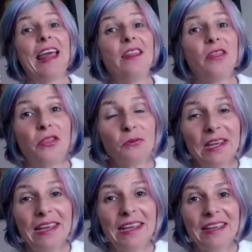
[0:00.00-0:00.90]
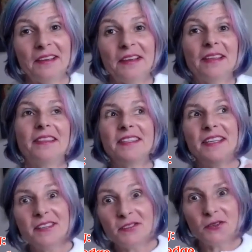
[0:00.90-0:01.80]
and three, the
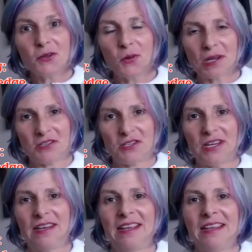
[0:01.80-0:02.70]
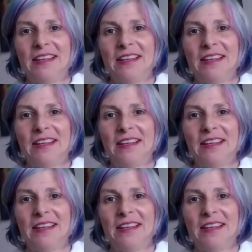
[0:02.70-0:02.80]
teaser question